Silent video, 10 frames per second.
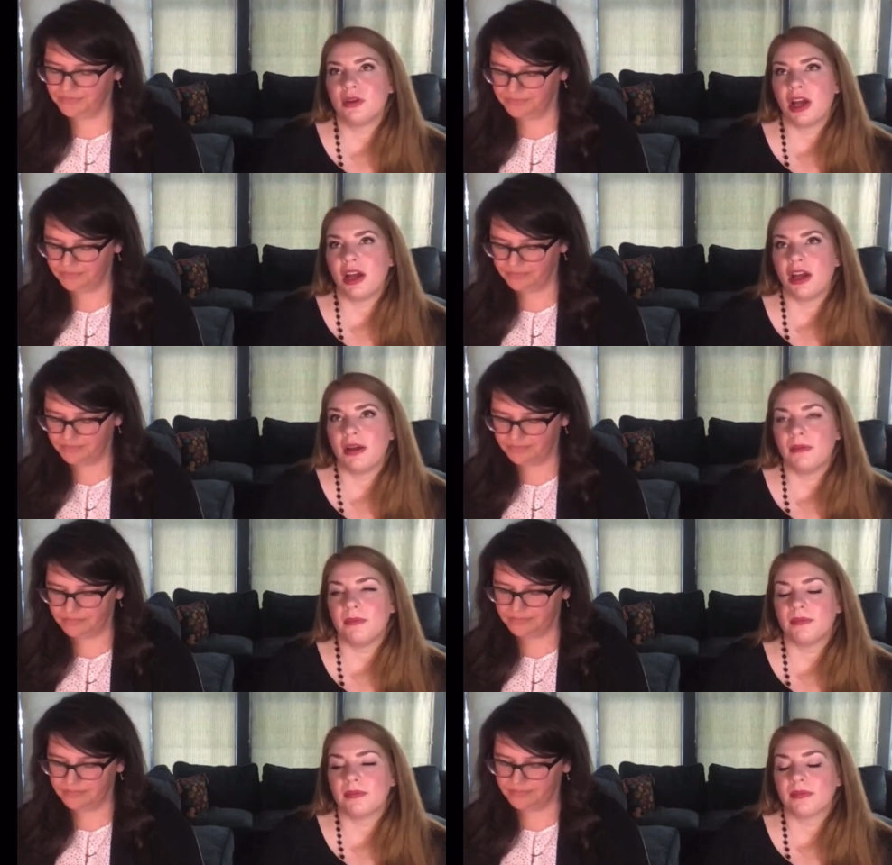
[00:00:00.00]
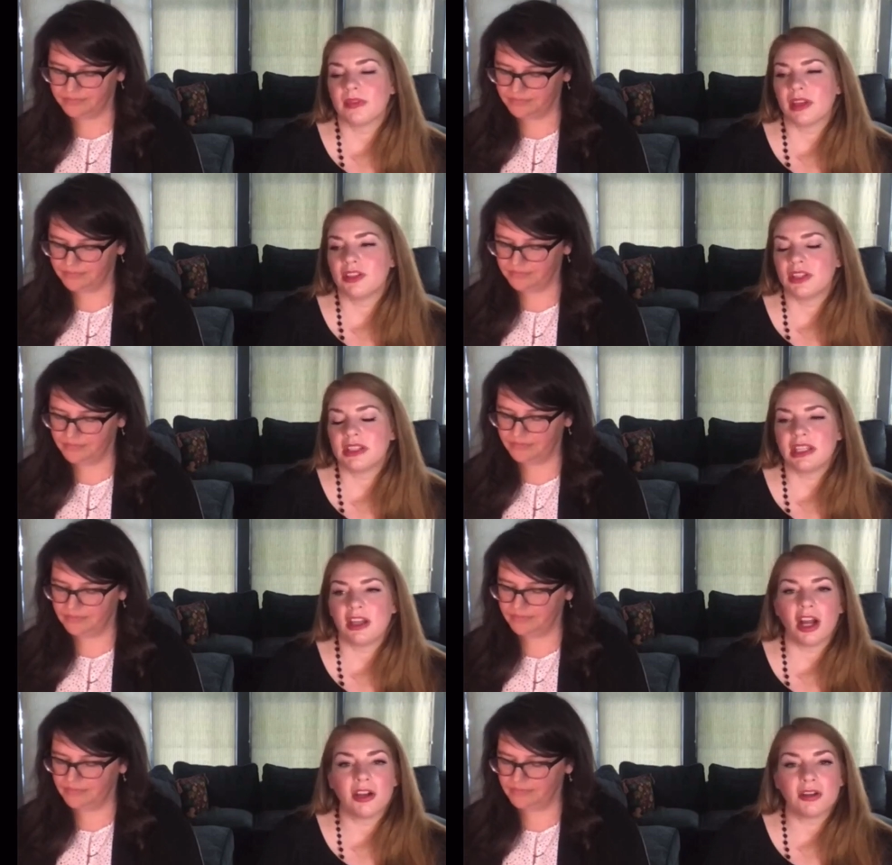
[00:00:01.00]
Speaker 1: um, Justina
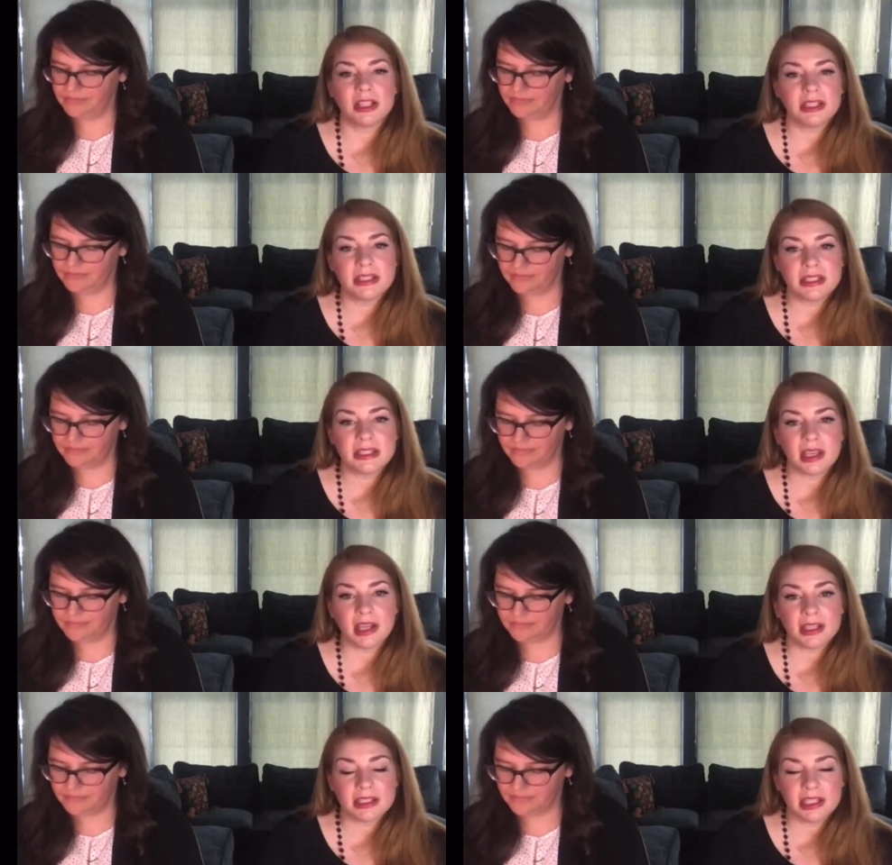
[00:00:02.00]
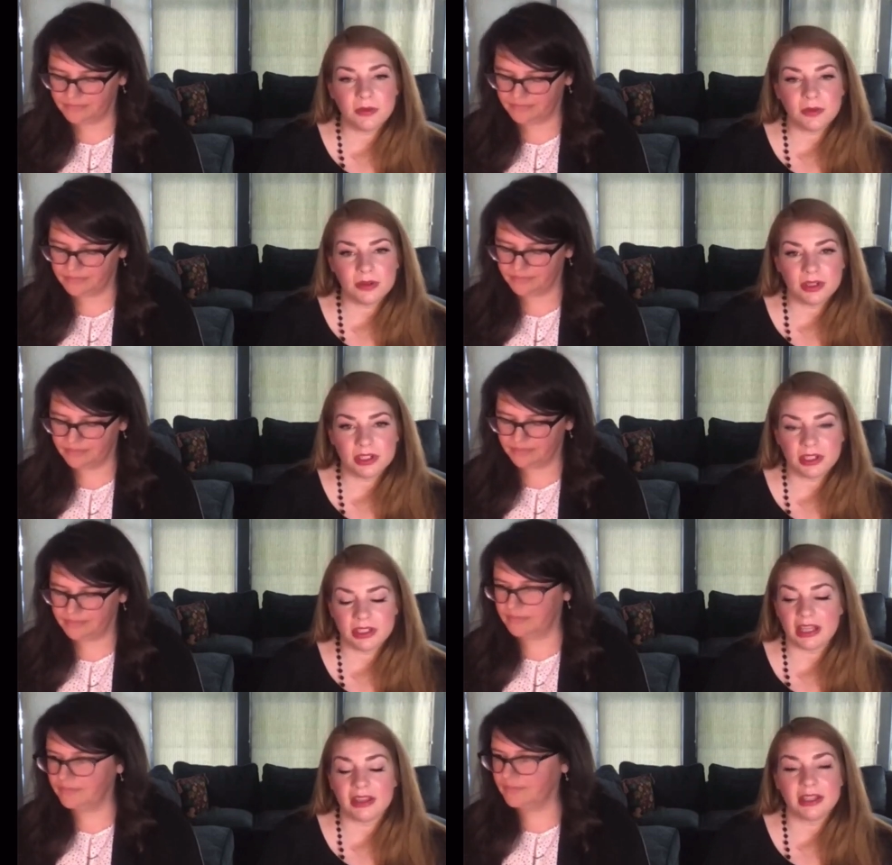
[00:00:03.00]
Ireland's uh, sequel,
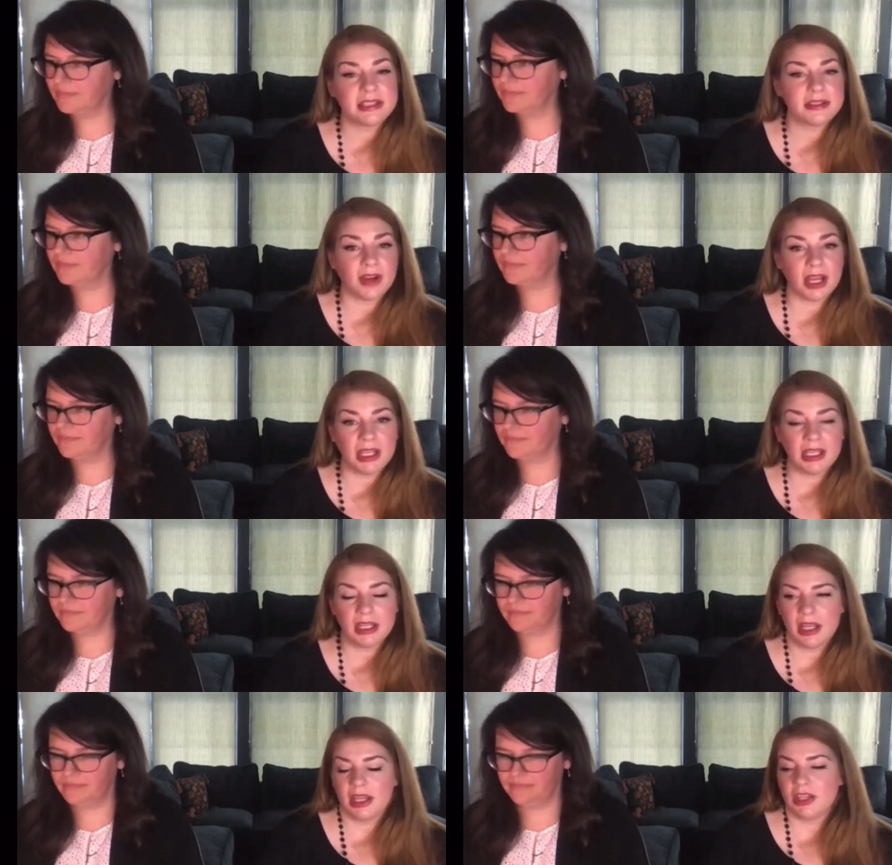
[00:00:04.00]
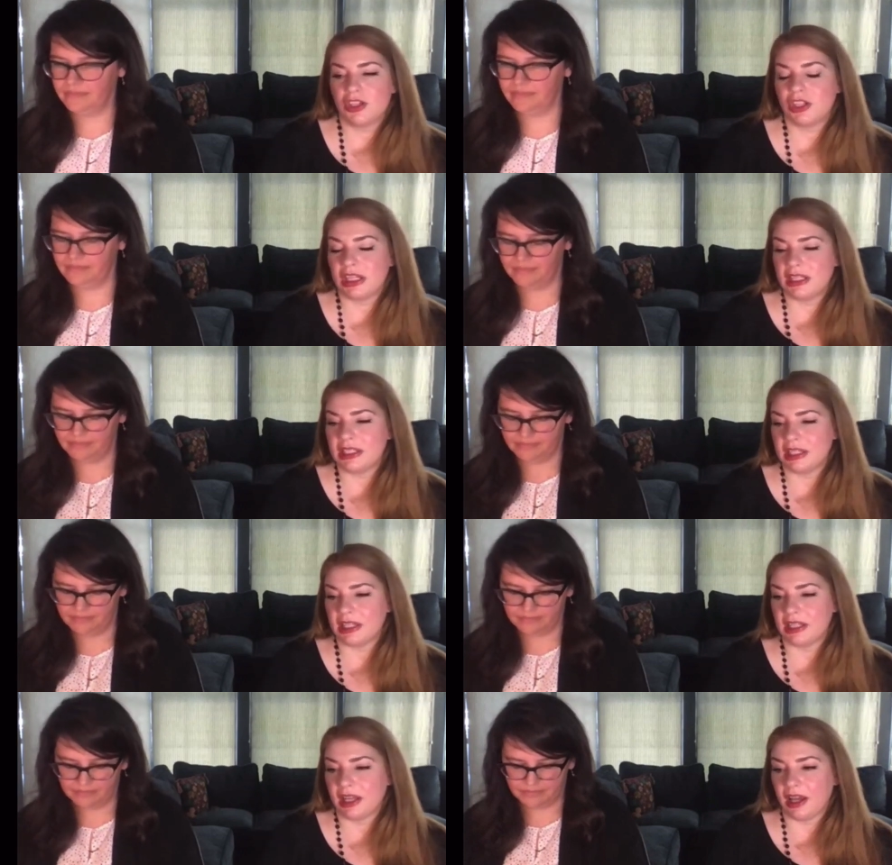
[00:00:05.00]
Deathless Divide. She
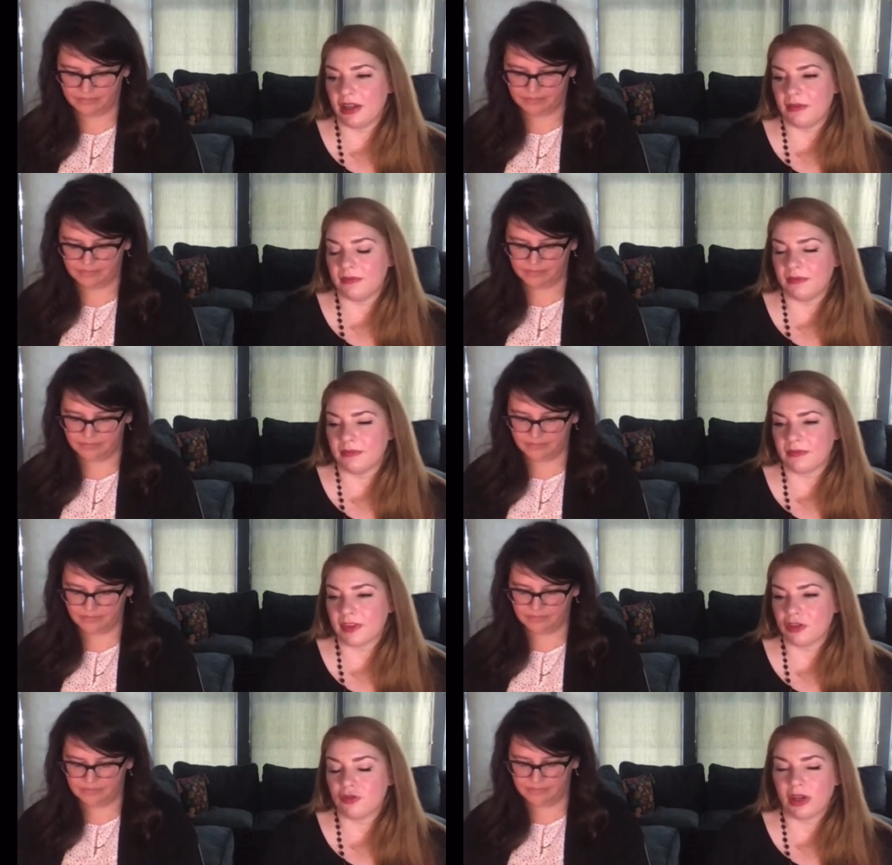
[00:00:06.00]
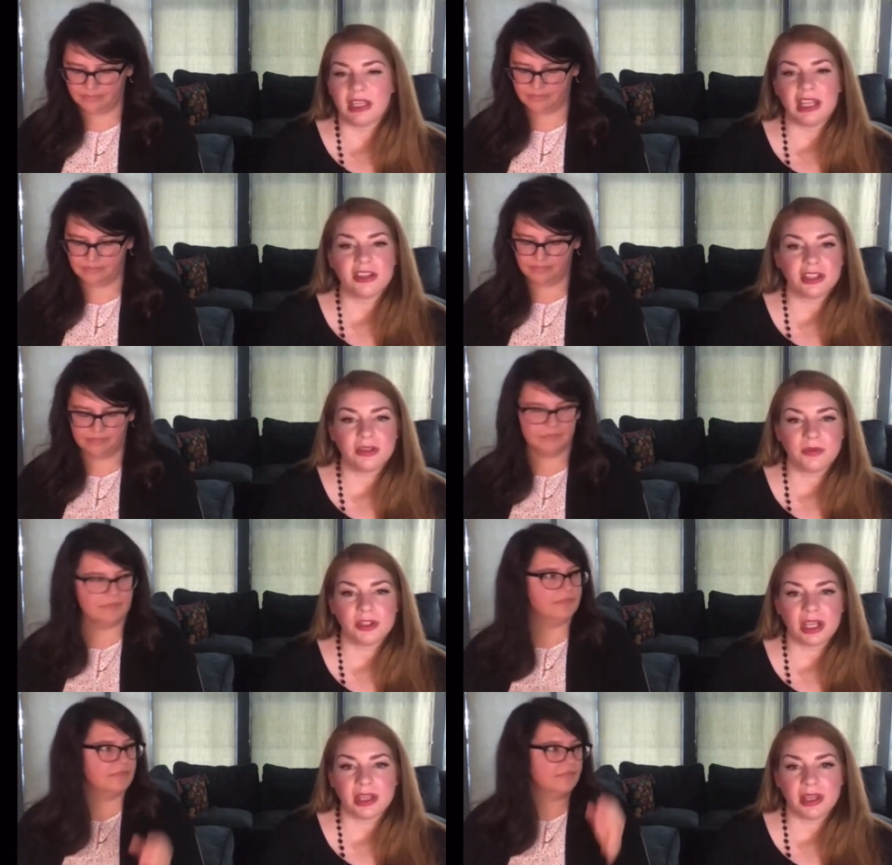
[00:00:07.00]
did um, Dread Nation,
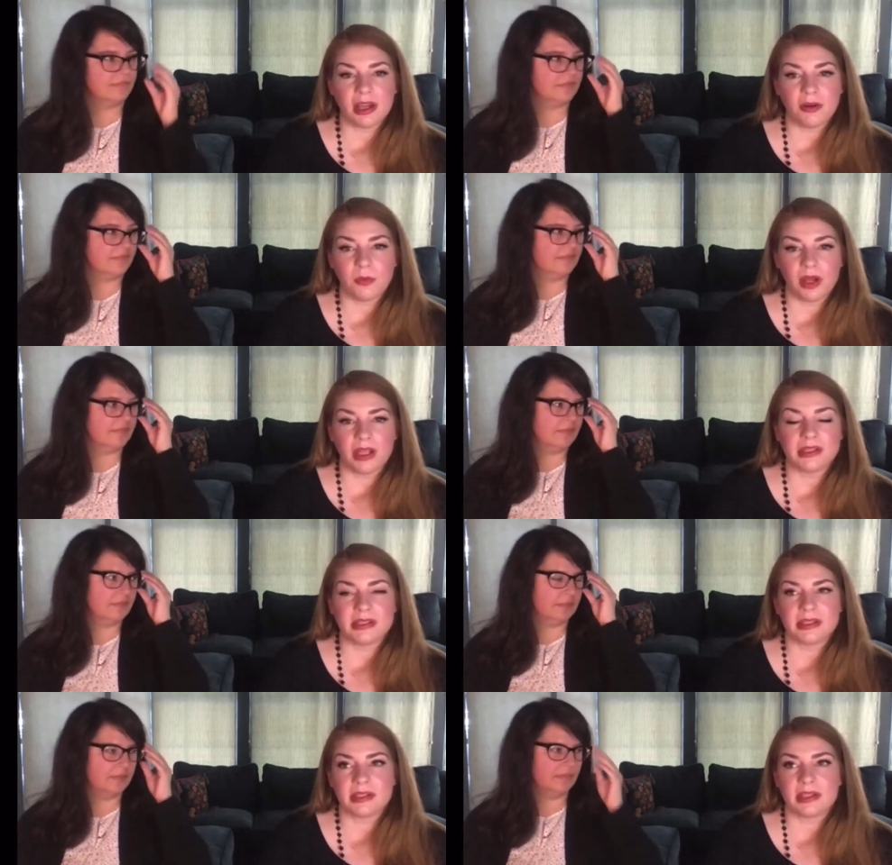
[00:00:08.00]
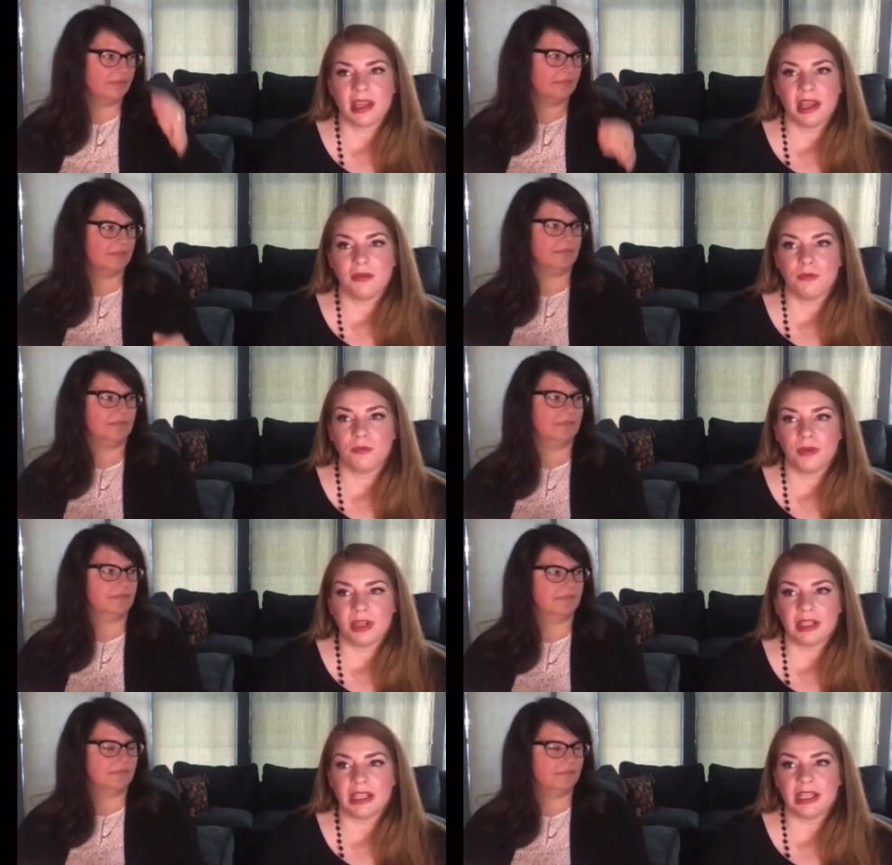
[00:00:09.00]
which I thought was a
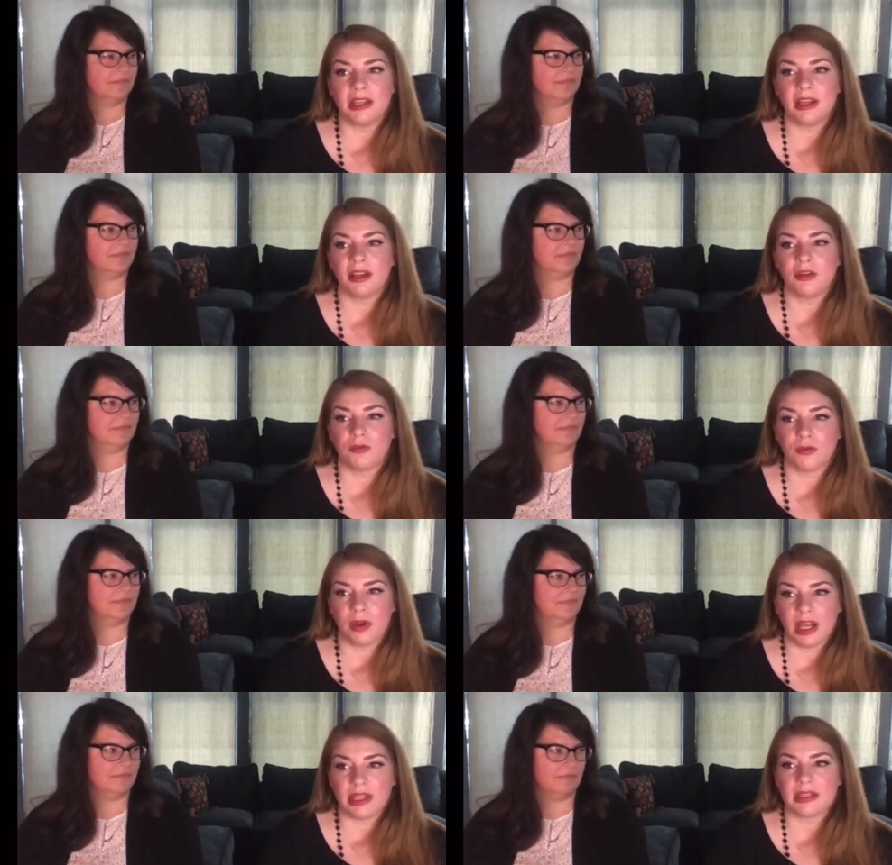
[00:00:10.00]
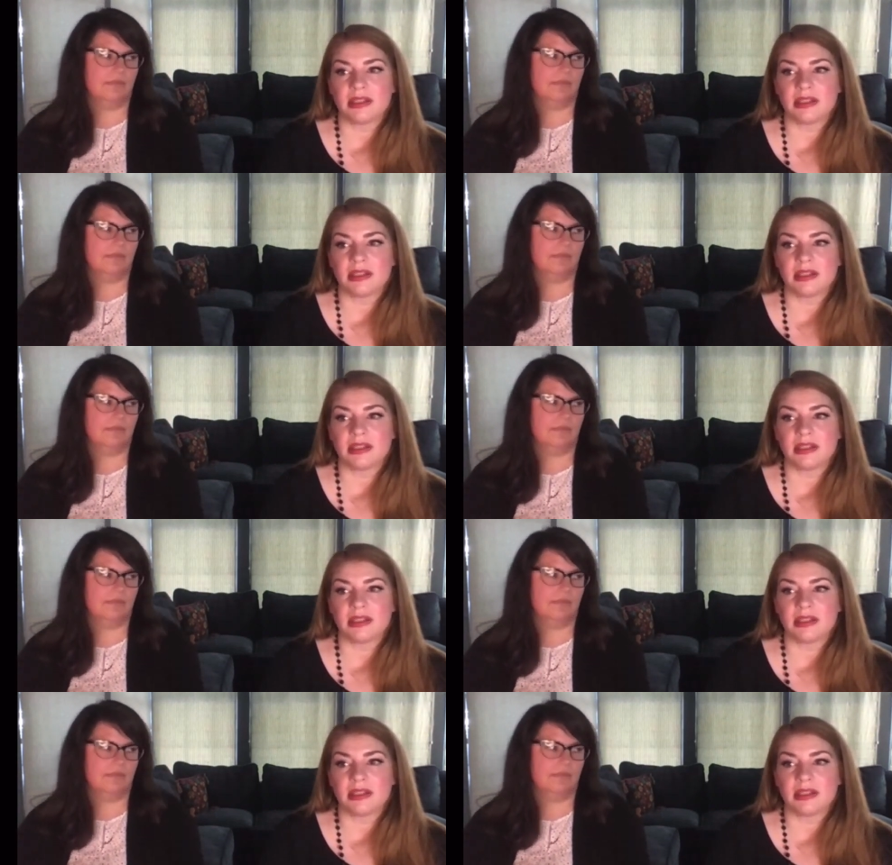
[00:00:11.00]
really great